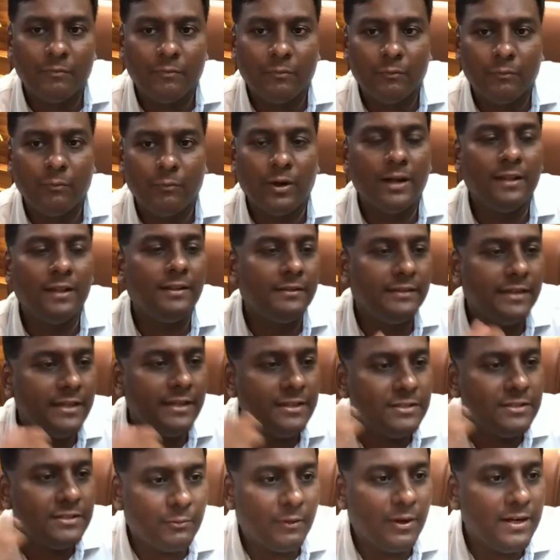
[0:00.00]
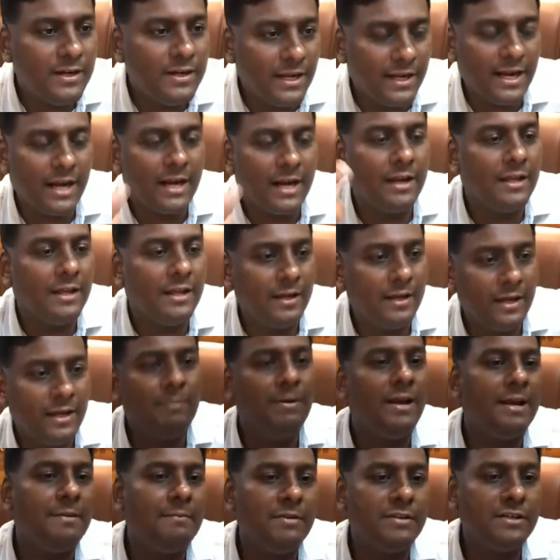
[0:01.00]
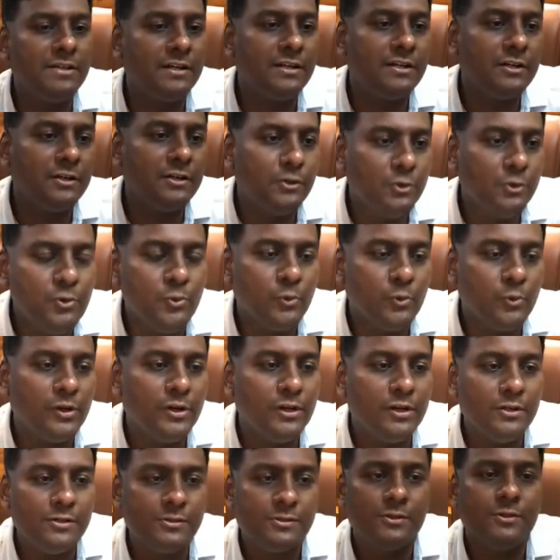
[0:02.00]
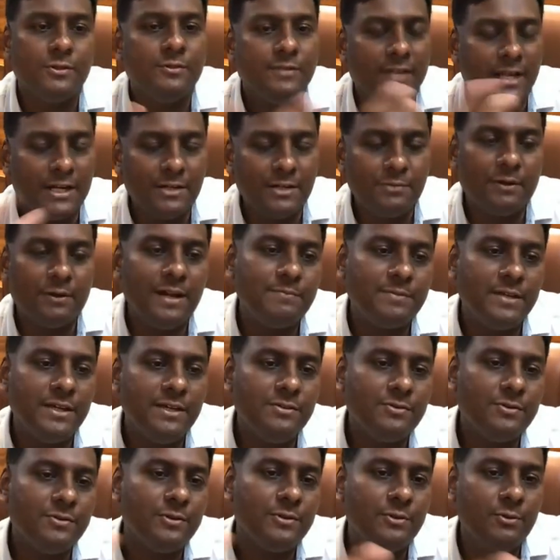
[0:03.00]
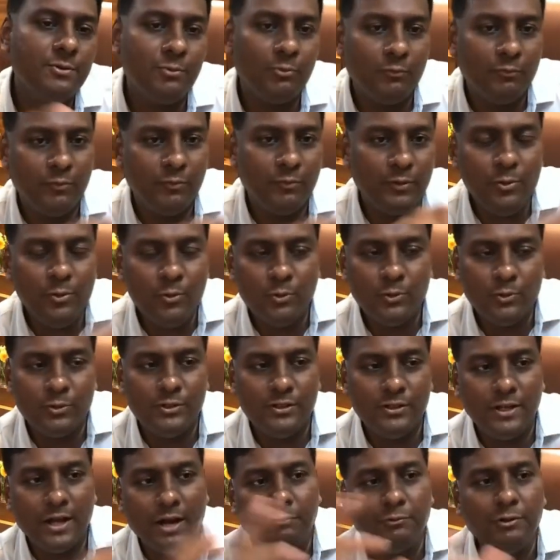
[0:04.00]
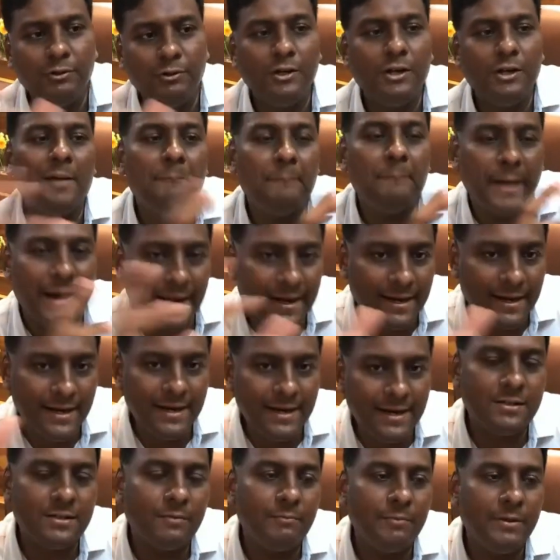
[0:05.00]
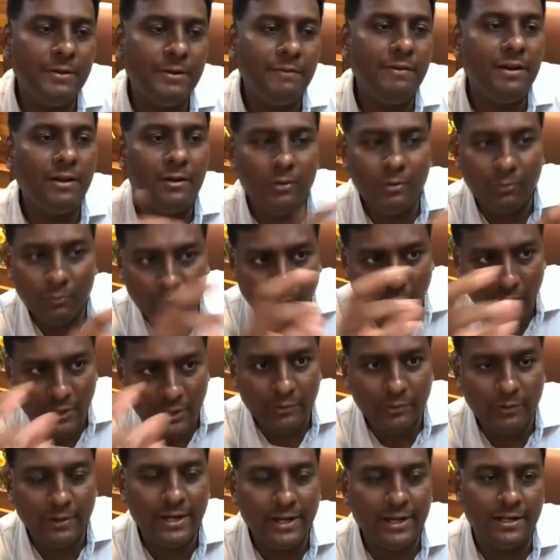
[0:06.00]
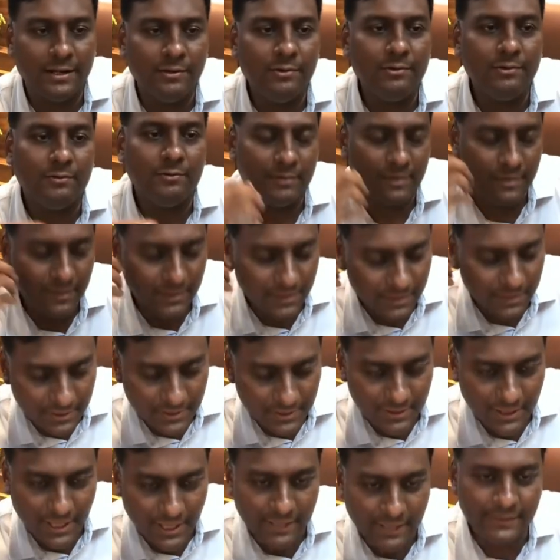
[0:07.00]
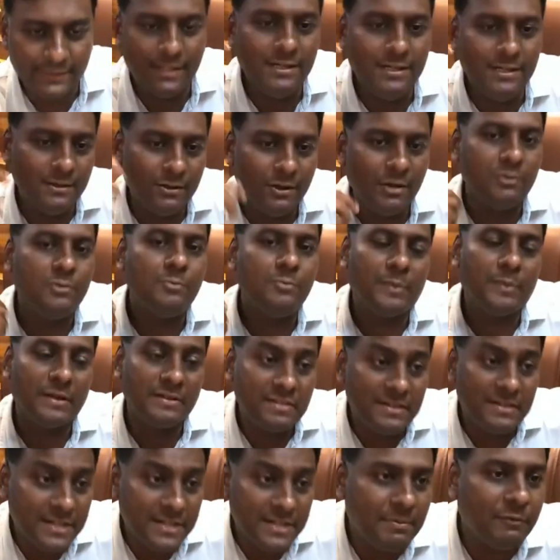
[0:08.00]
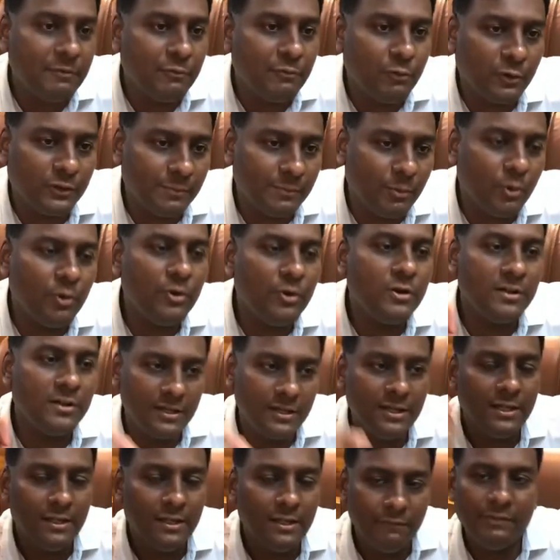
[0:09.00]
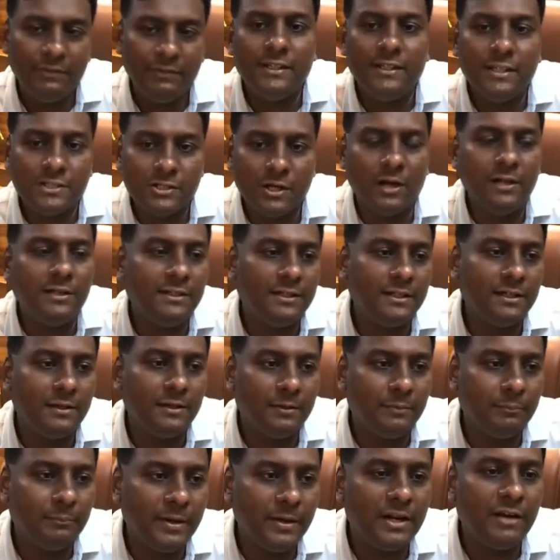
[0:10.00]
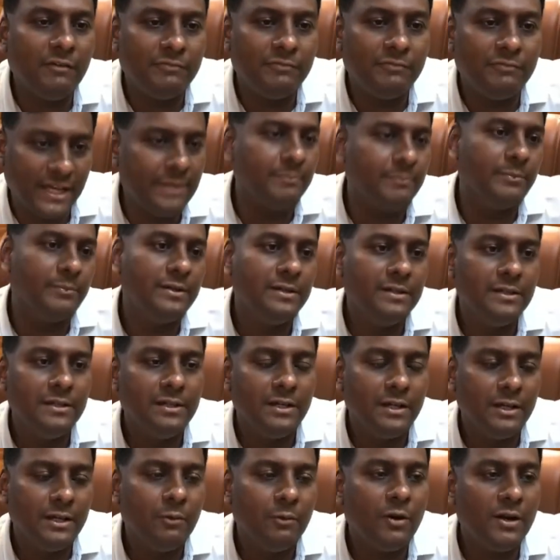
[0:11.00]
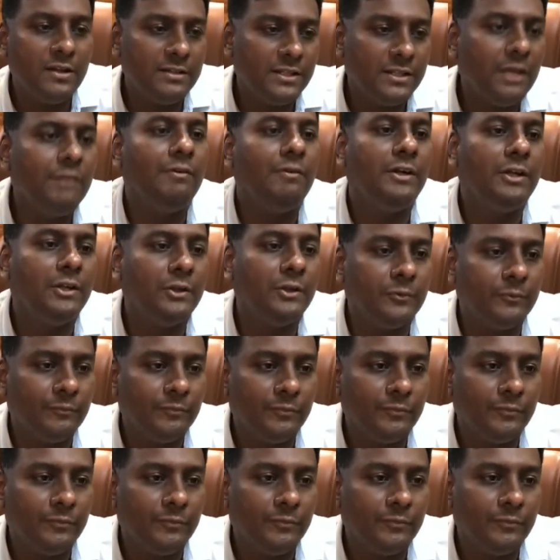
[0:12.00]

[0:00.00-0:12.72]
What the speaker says: What are the things one and able administrators do? So that's what I'm saying. So you have to draw parallels of between what you read, and then you have to present it before the board within the short period of time, what is given to you.